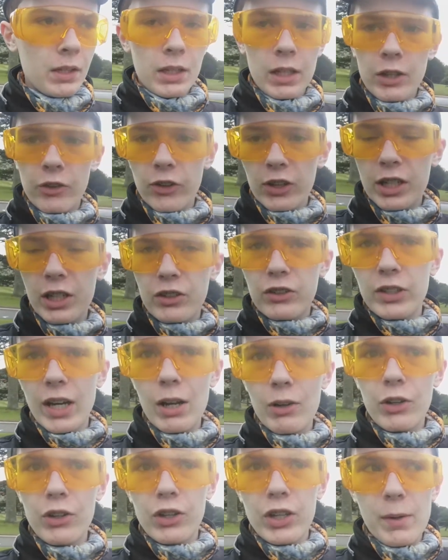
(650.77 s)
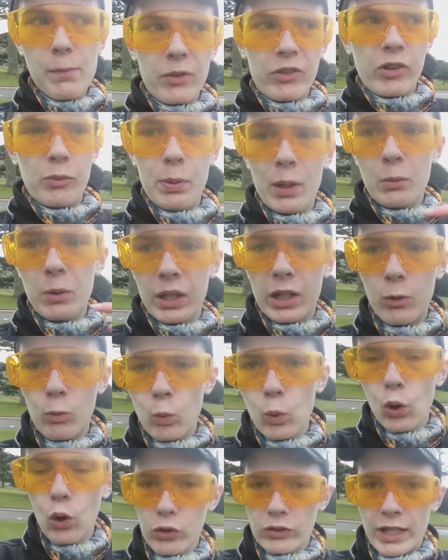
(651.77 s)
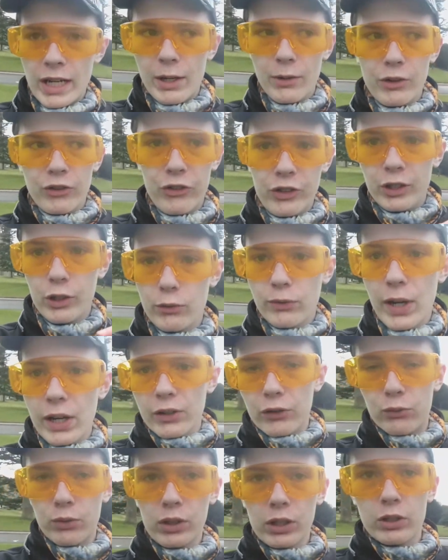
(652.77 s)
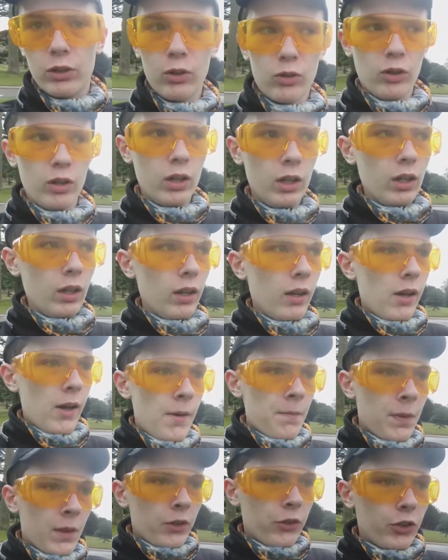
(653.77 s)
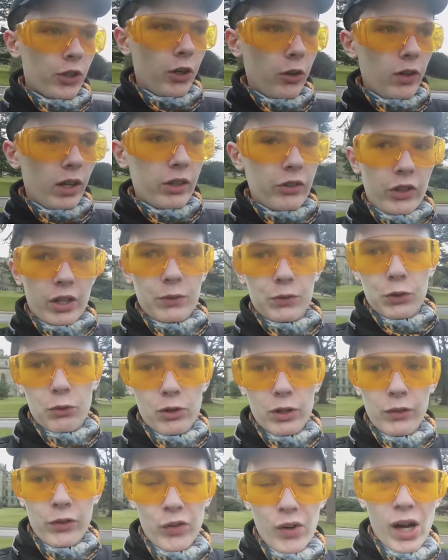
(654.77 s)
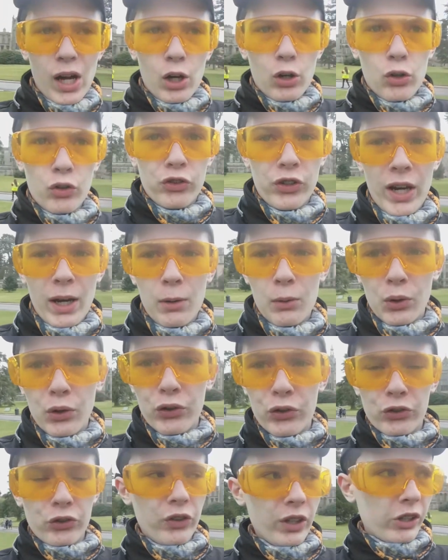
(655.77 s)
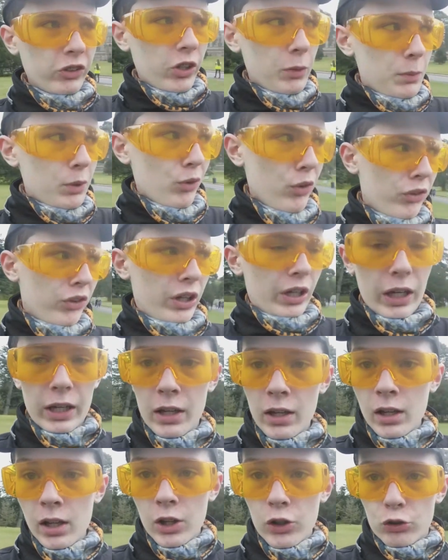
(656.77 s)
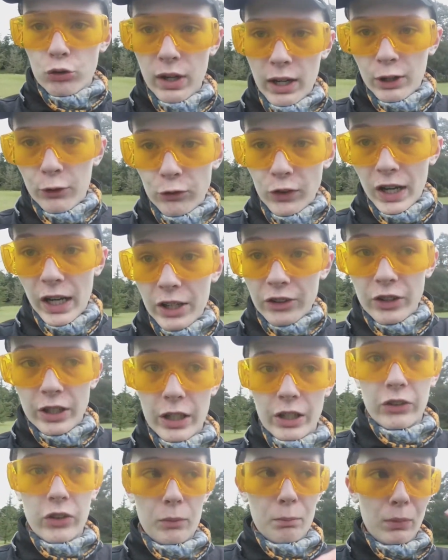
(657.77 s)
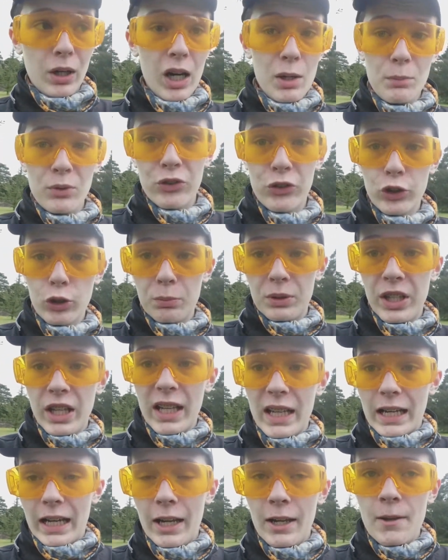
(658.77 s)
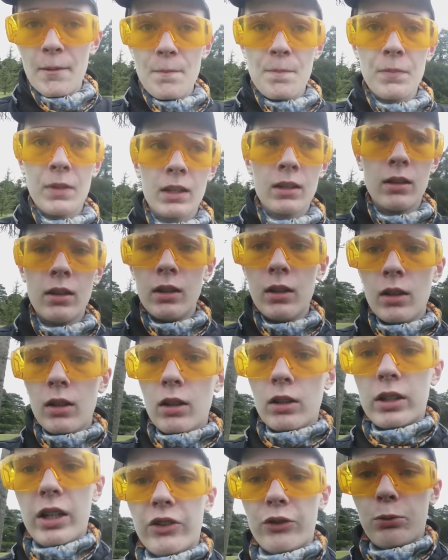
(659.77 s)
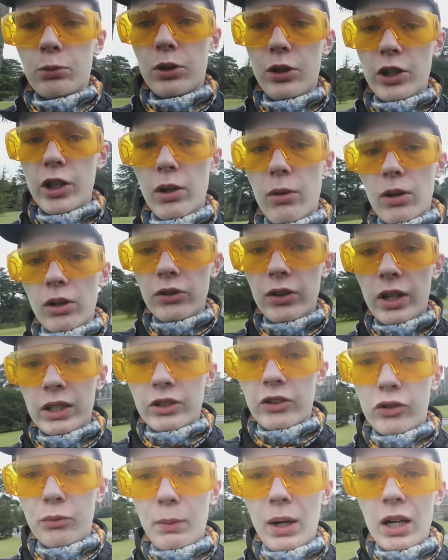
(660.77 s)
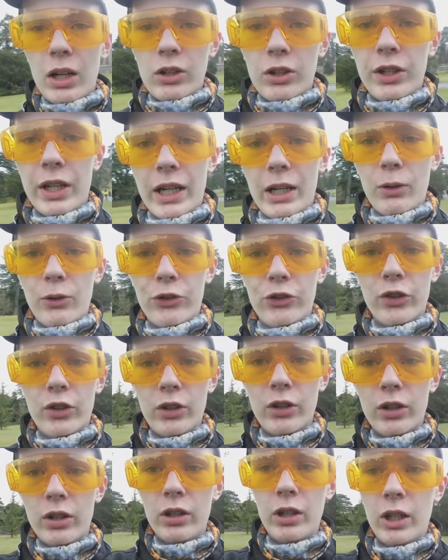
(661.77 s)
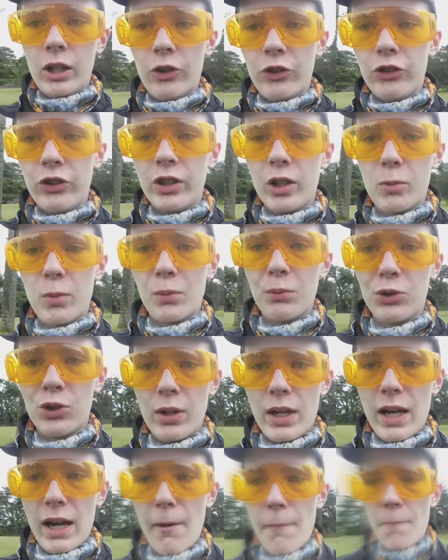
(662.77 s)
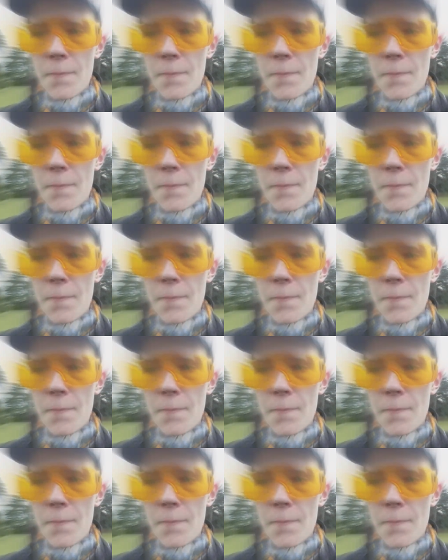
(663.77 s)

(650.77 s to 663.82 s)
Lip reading: it's like down in the Nemesis pit where you can walk down and see the ride. It's really cool. So like if you're at Alton Towers, next time you visit, try and find it because it might still be there. Okay, so we're gonna go on the Smiler now. So I'll see you when we do that.